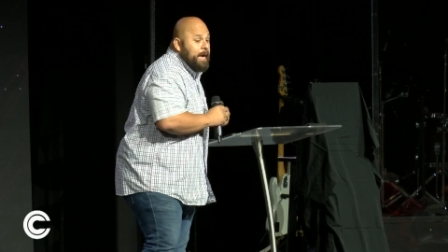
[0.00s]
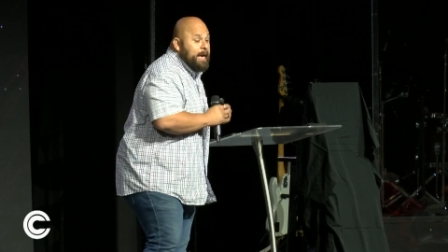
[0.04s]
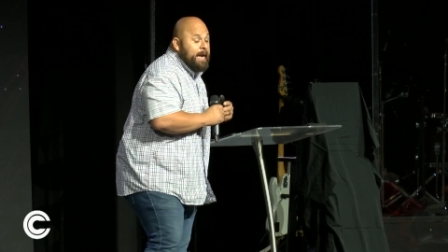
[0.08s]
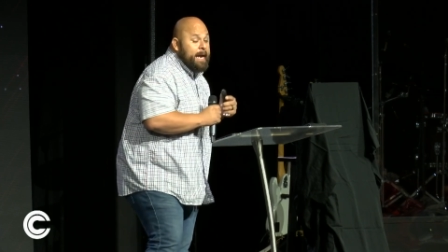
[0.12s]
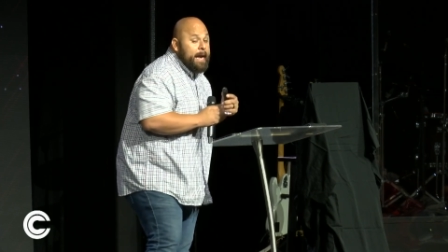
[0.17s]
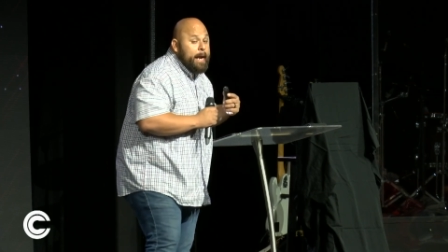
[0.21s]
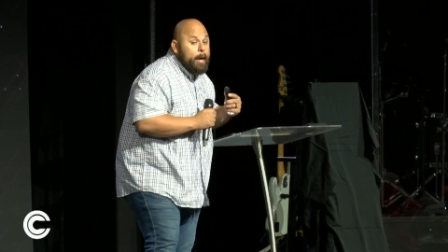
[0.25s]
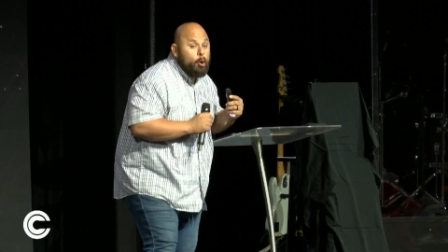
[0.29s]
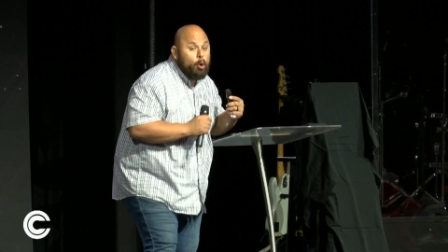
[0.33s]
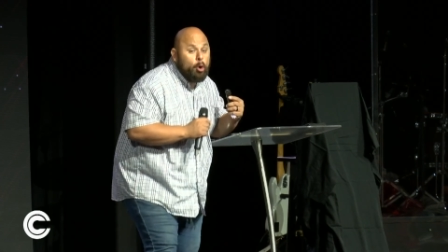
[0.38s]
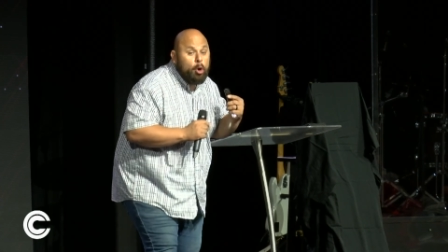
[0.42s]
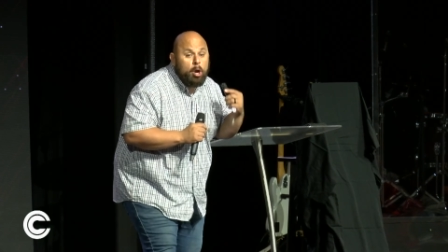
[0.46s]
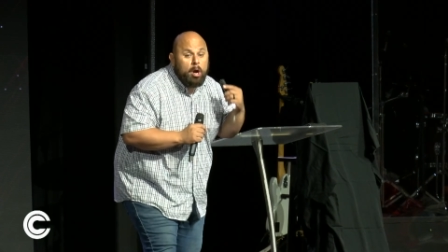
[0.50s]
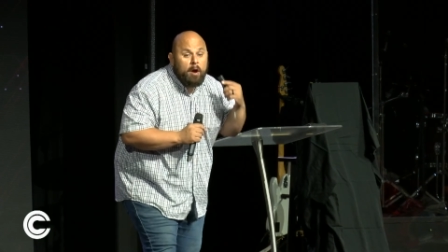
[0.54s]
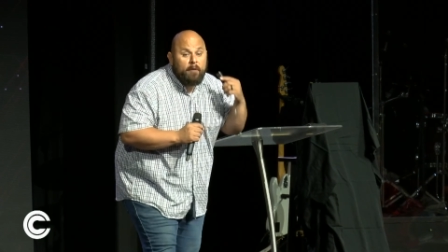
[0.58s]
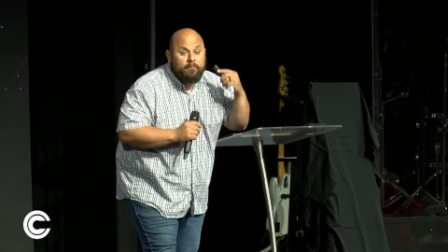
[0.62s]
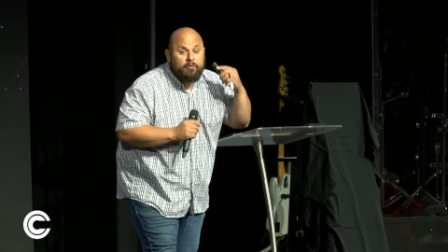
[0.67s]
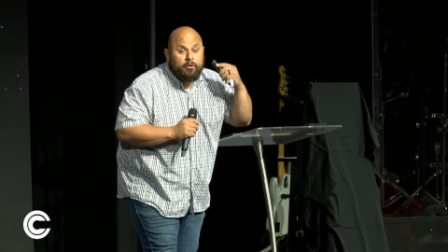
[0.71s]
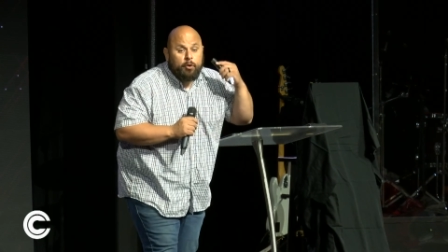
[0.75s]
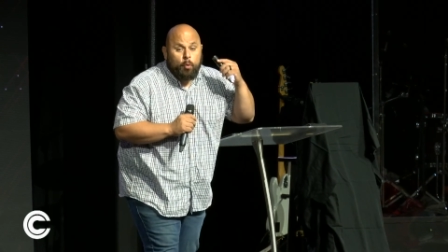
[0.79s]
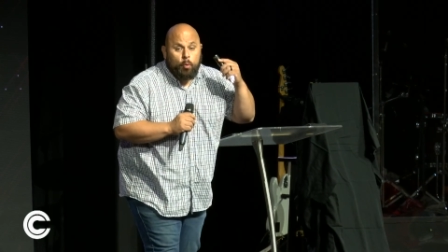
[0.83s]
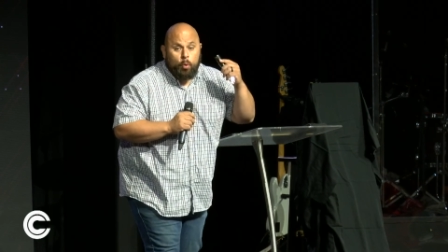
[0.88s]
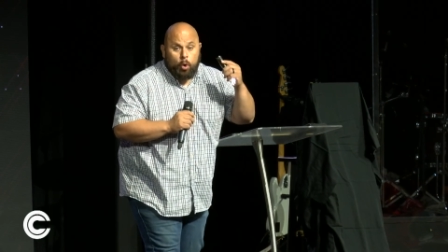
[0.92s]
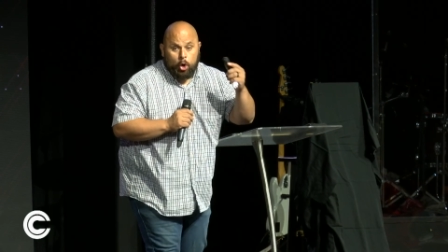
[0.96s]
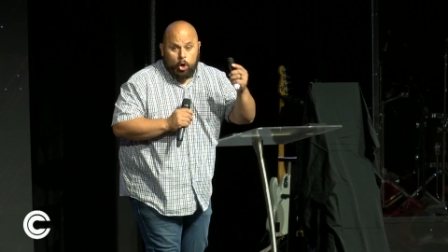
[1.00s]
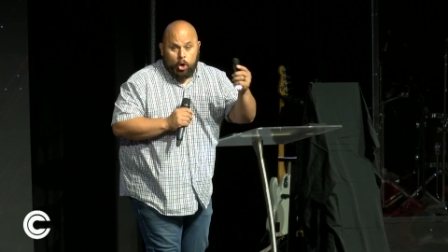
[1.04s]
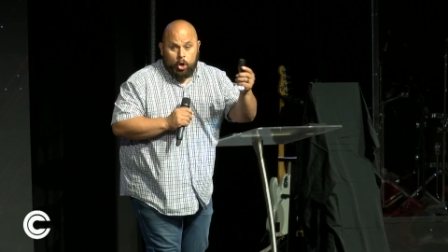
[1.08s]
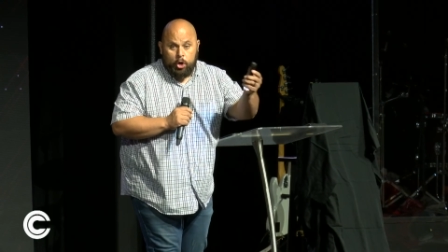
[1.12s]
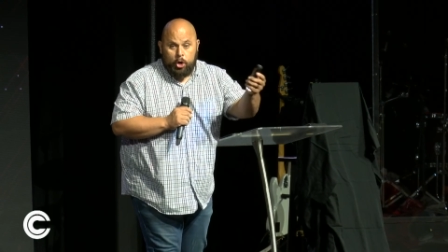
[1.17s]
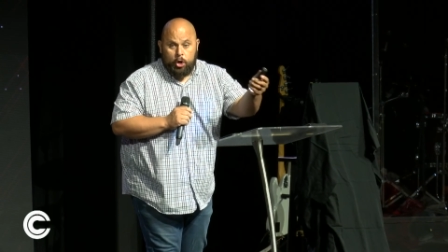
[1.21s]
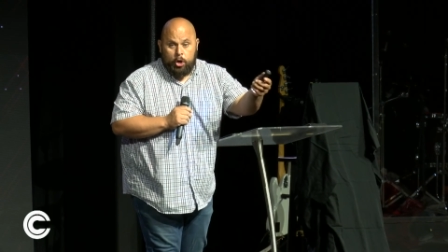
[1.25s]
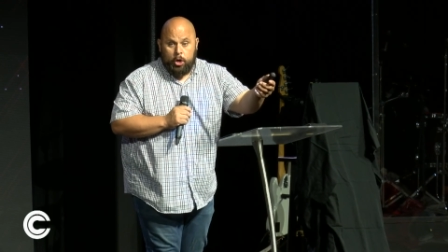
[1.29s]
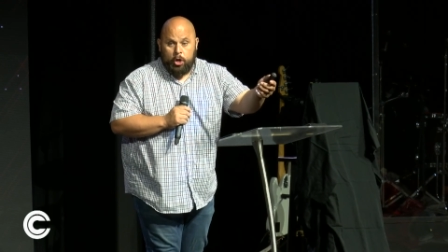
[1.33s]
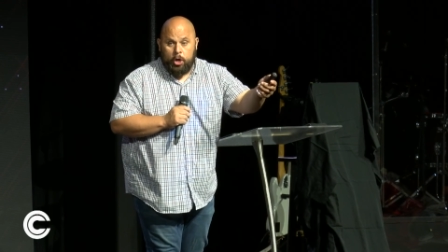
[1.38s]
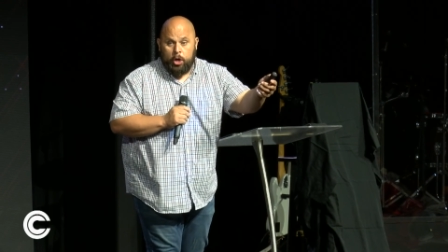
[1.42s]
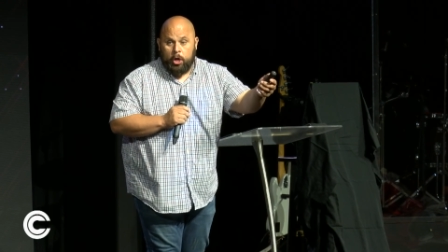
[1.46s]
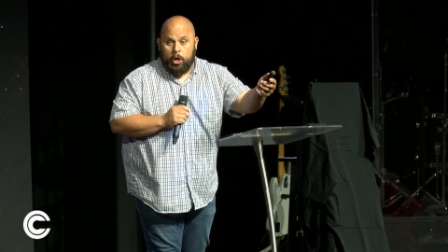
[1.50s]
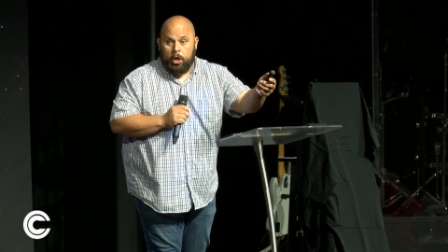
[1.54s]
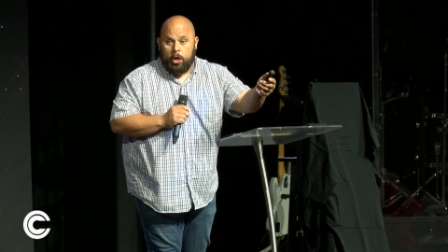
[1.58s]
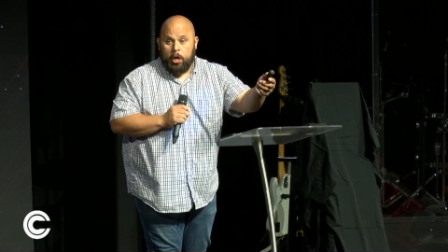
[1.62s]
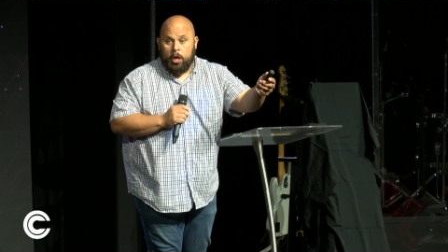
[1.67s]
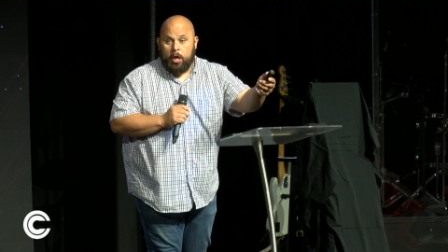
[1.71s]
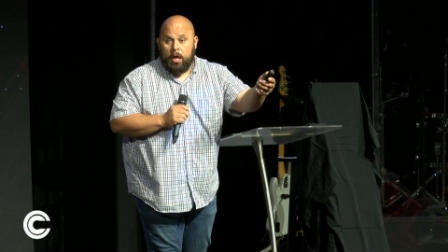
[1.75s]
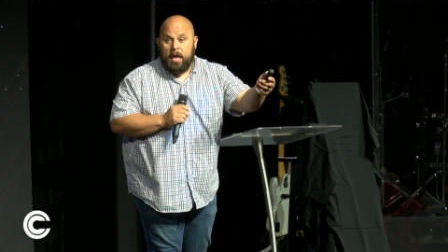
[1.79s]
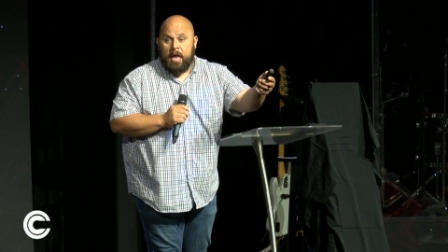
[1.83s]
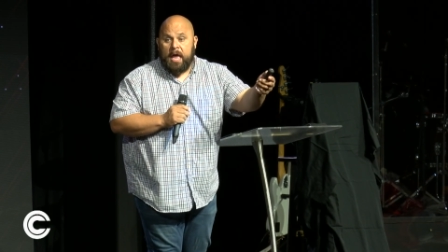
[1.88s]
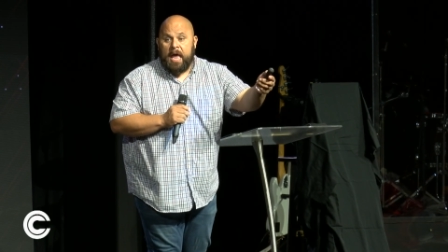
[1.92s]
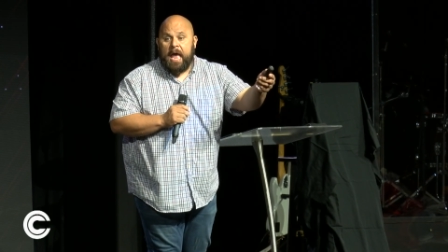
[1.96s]
a hearer of the word
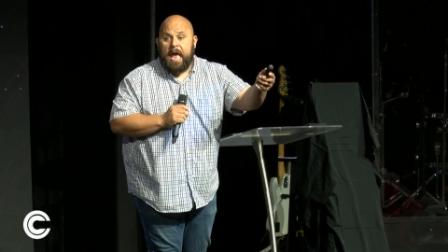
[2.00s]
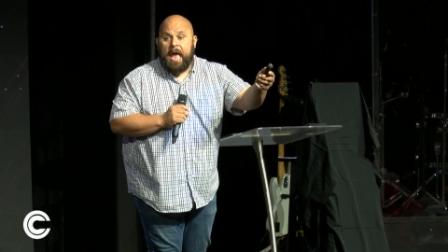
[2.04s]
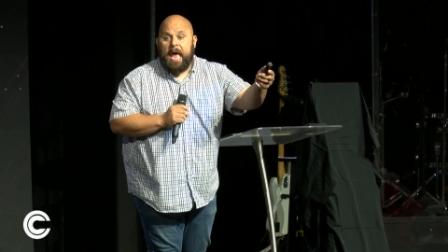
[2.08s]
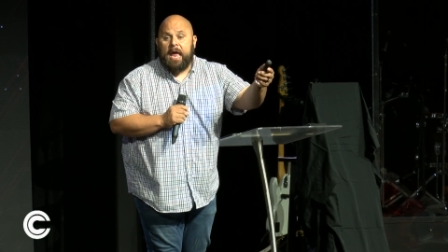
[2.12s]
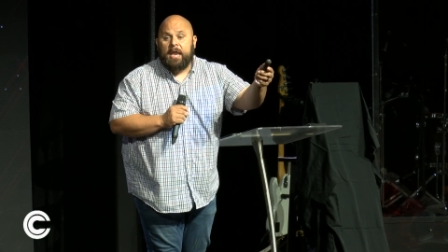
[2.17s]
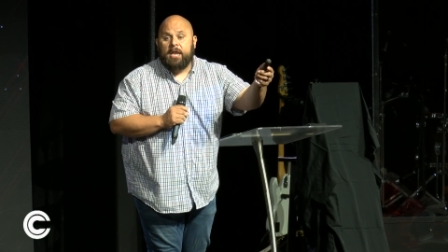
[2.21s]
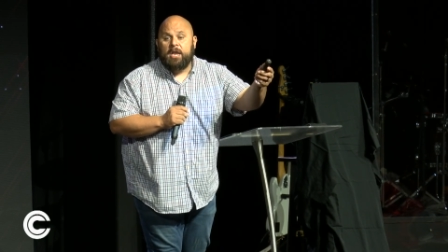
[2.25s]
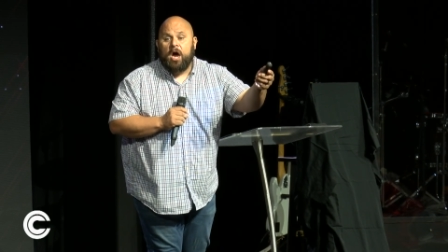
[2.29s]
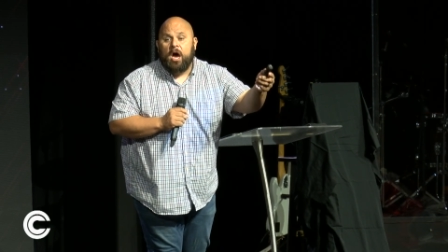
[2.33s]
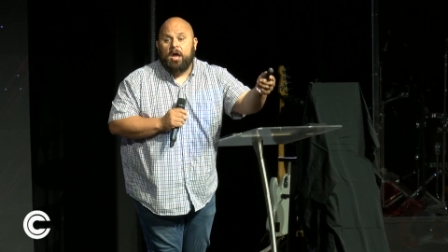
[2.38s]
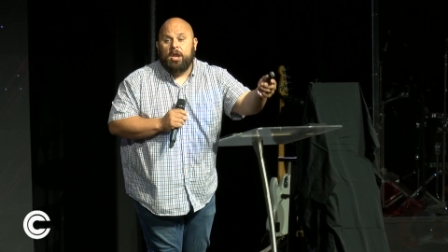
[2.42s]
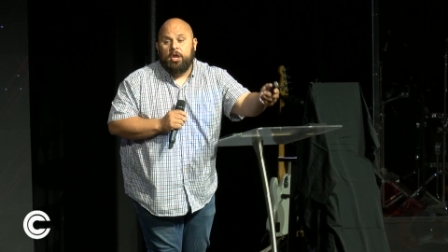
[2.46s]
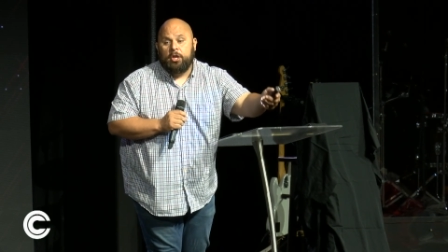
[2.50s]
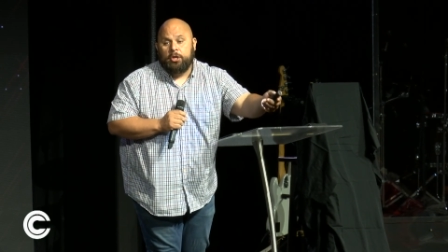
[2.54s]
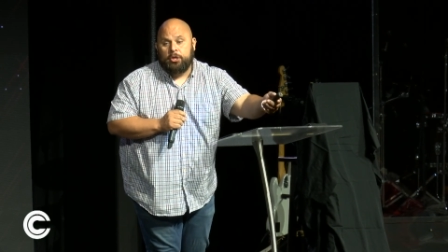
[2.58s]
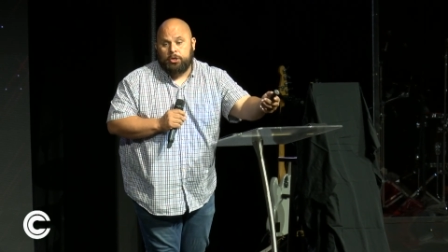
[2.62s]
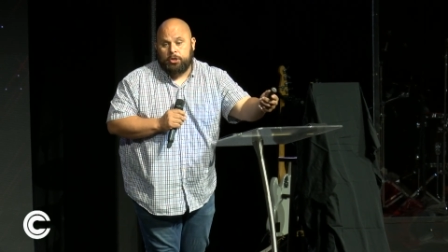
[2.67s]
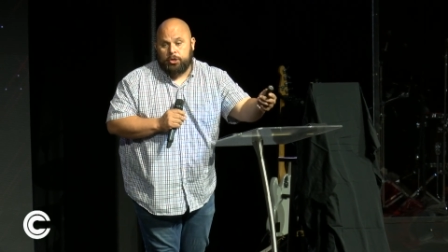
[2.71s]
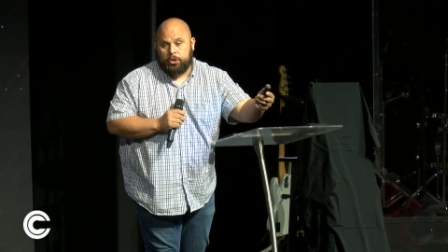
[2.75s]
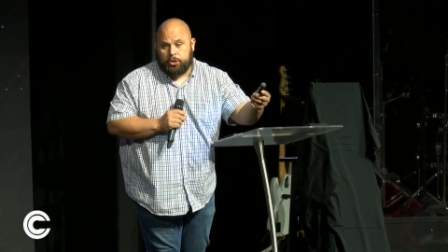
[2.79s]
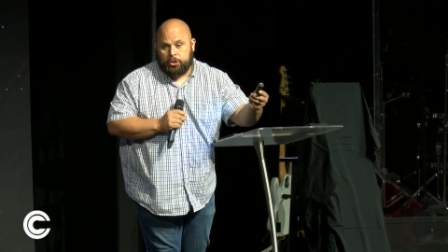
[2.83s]
and not a